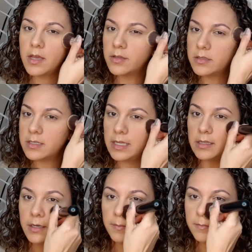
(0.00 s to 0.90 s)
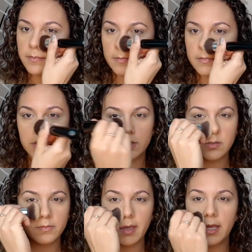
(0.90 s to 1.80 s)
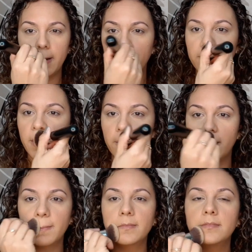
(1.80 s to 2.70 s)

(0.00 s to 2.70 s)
concealer, just to make it look more